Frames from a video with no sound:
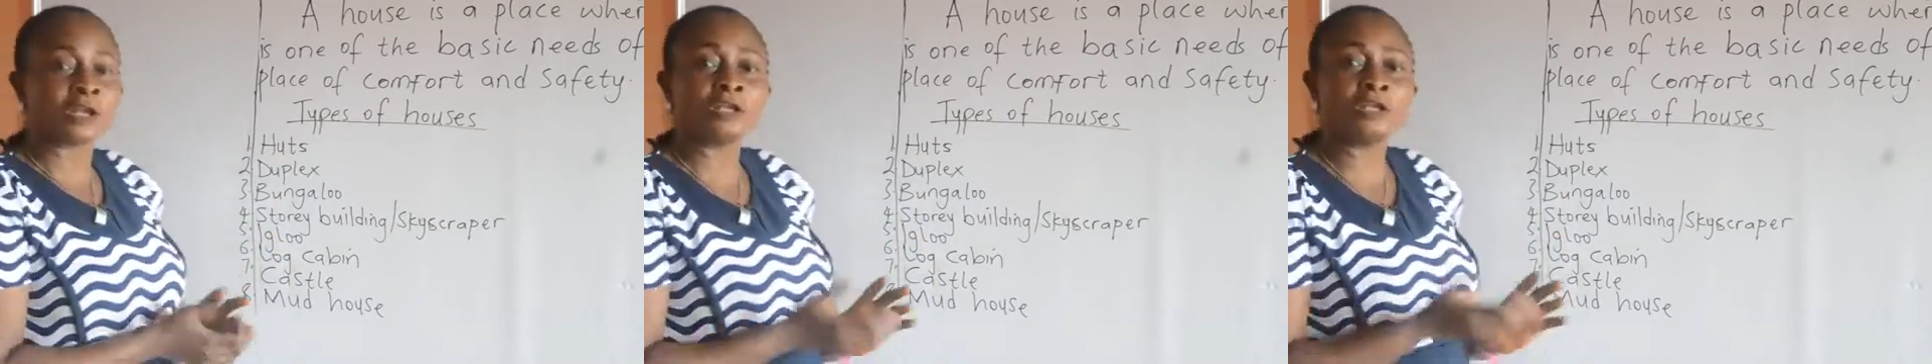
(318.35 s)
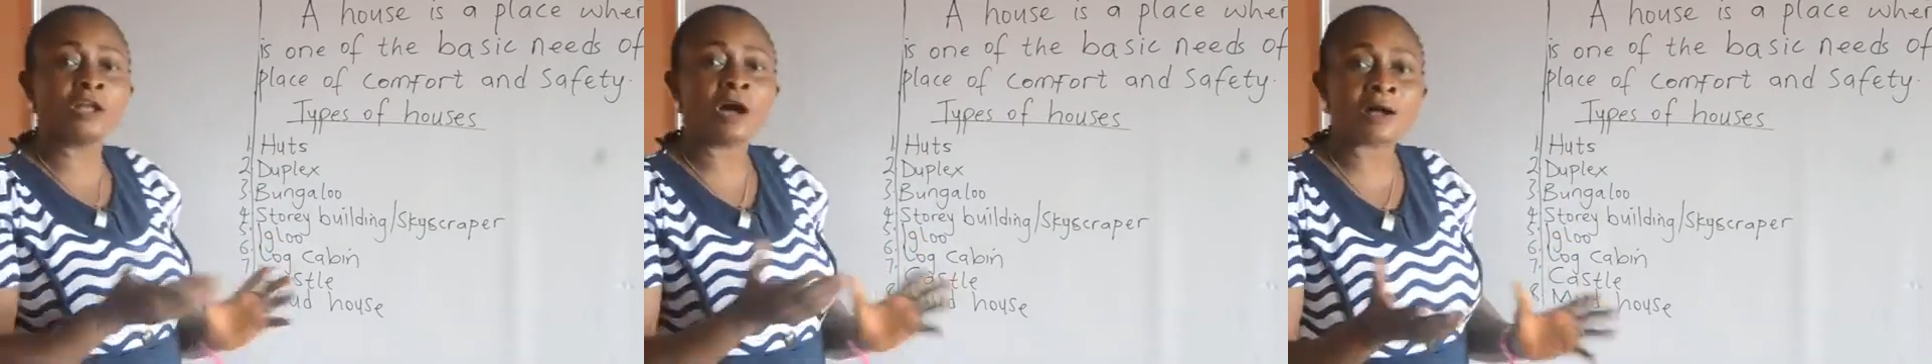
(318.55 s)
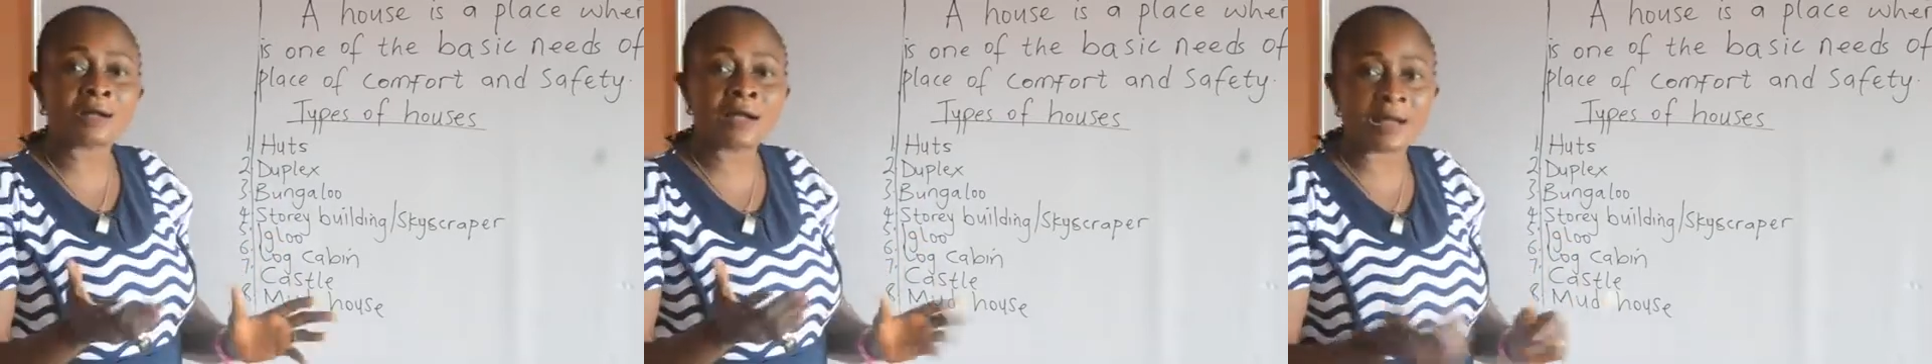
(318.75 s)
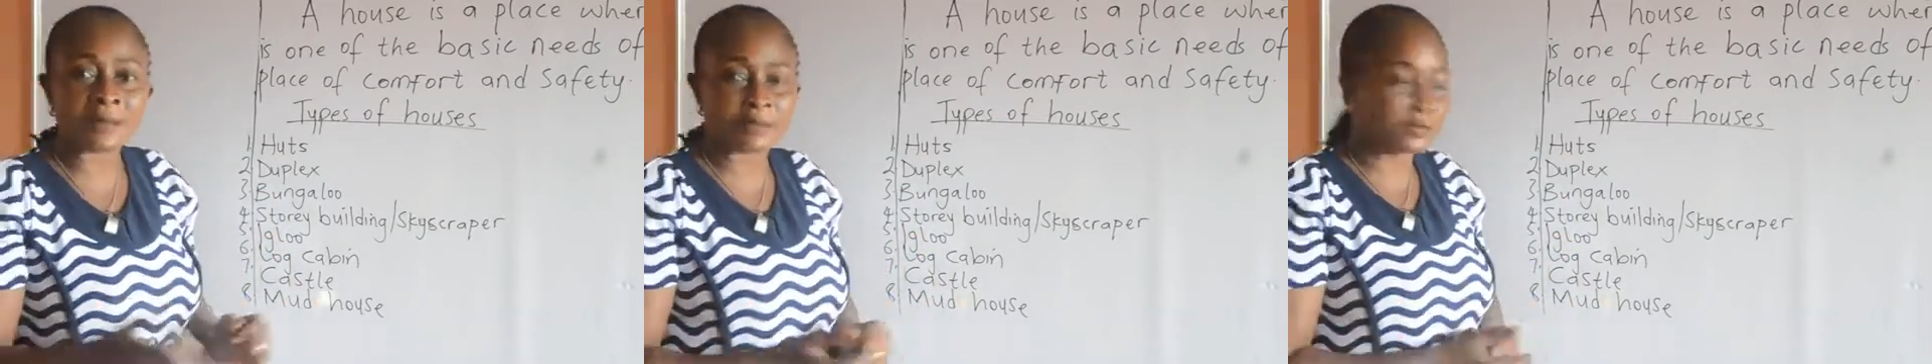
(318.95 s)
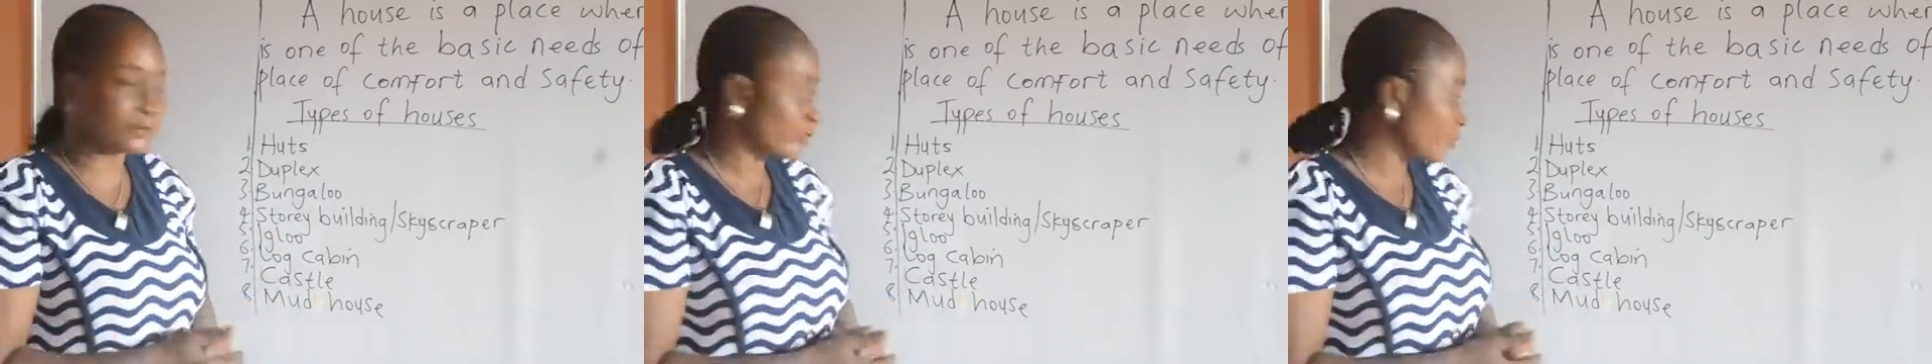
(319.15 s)
Log
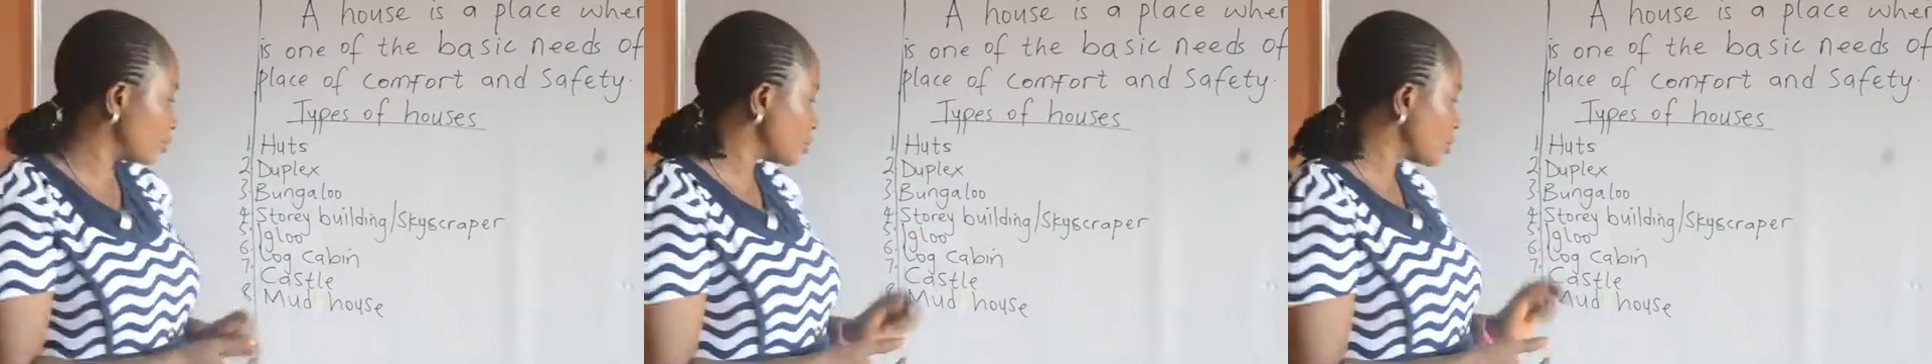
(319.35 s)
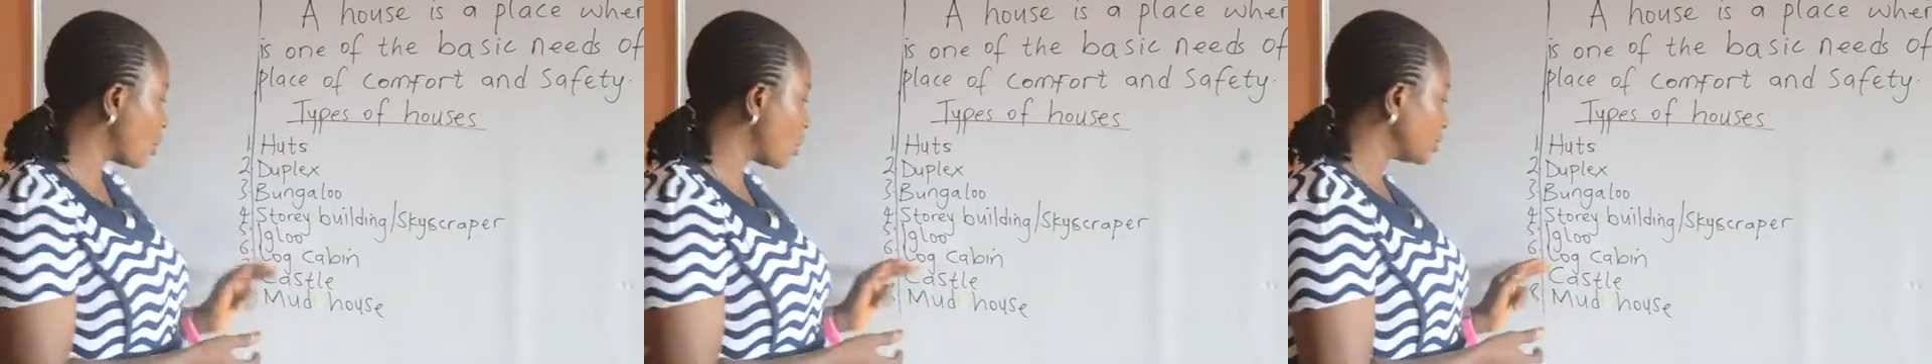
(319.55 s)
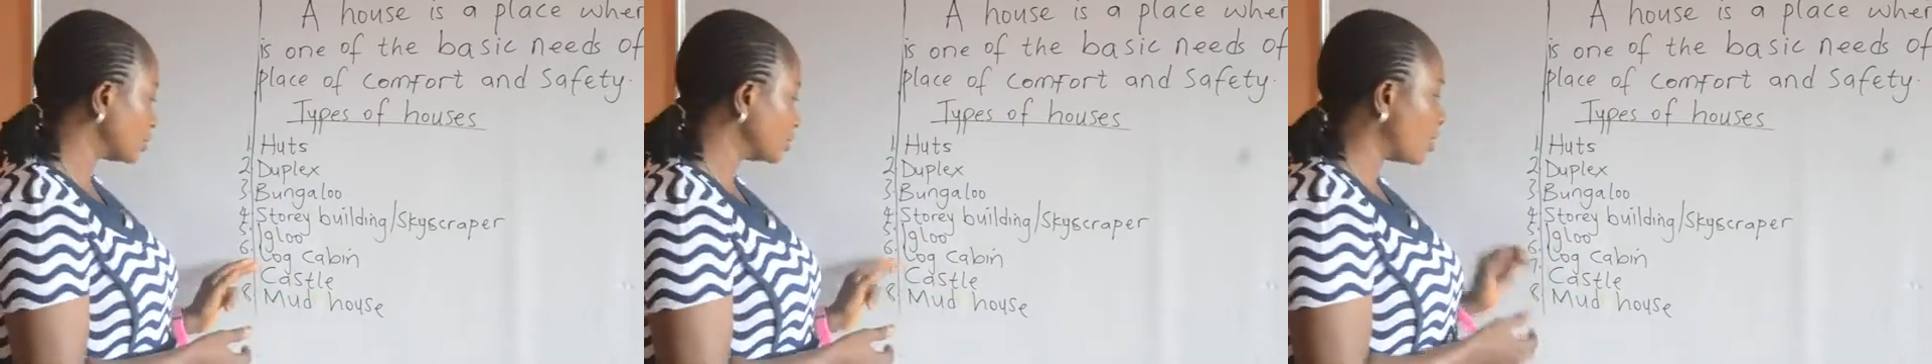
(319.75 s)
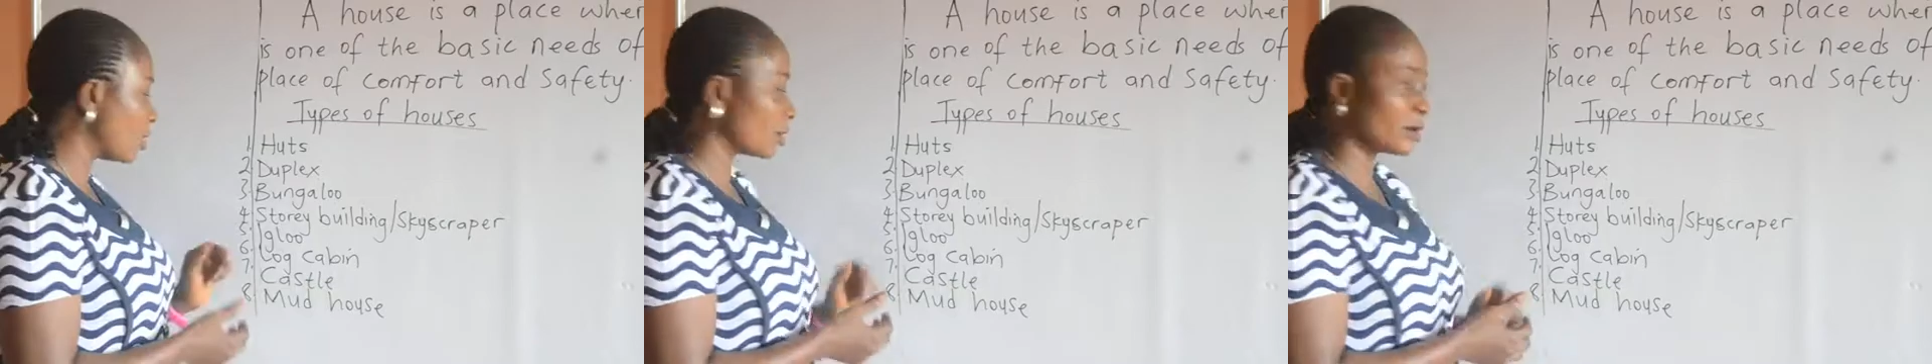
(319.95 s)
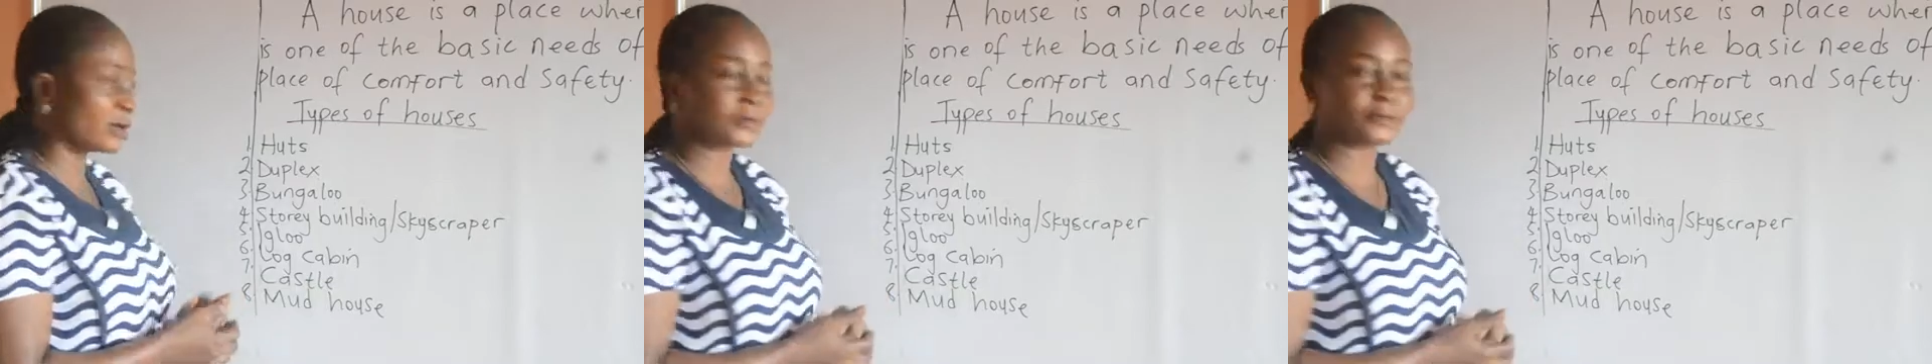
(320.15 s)
cabin, from the word
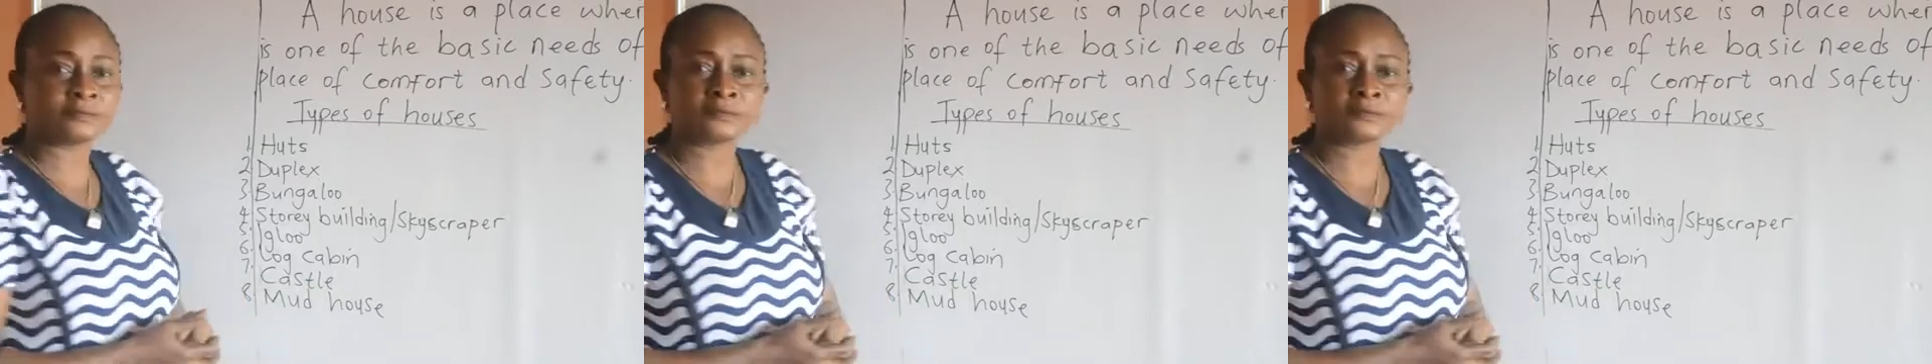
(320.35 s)
log.